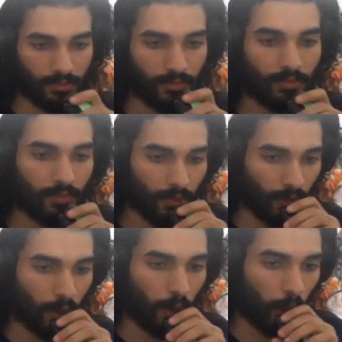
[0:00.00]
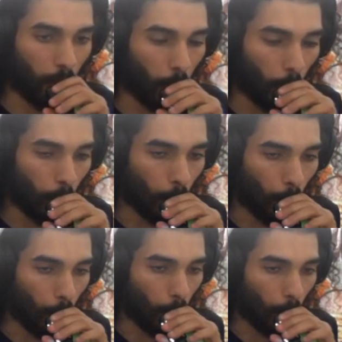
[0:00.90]
I'm on board.
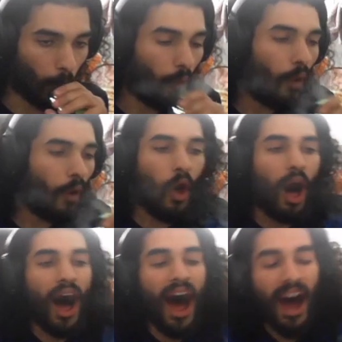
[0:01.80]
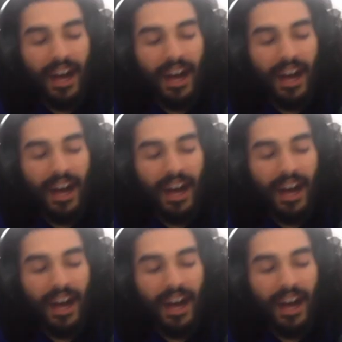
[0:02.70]
You know what I mean?